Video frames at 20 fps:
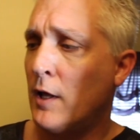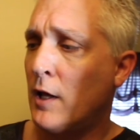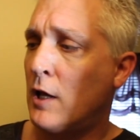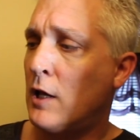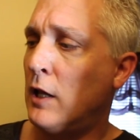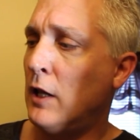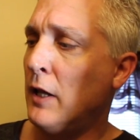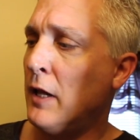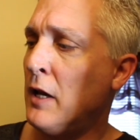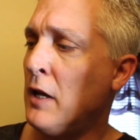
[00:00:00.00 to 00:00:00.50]

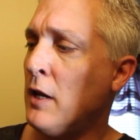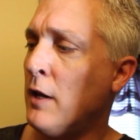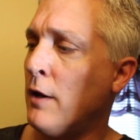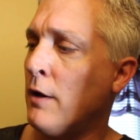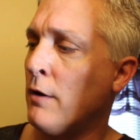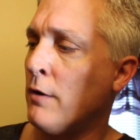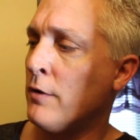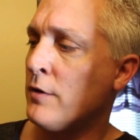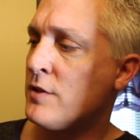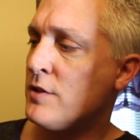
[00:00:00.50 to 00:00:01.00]

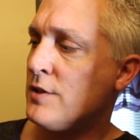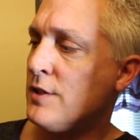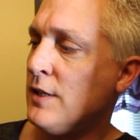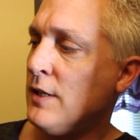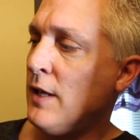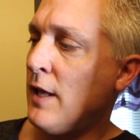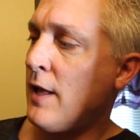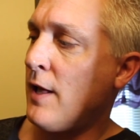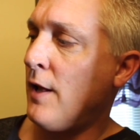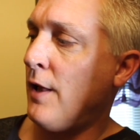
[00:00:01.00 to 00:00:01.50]
Clinere,
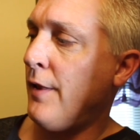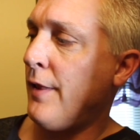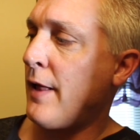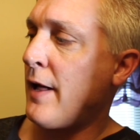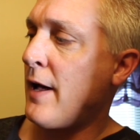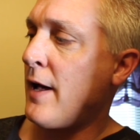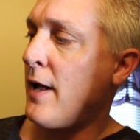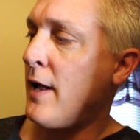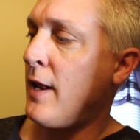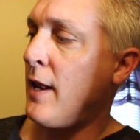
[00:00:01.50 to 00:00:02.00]

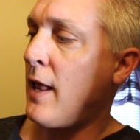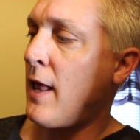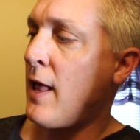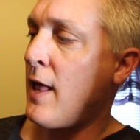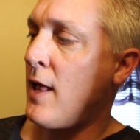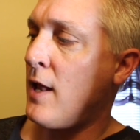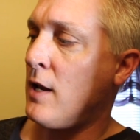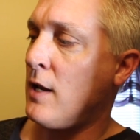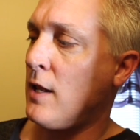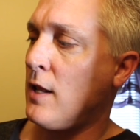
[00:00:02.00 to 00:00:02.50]

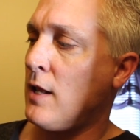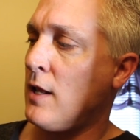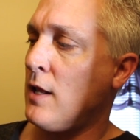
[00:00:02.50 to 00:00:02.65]
Clinere,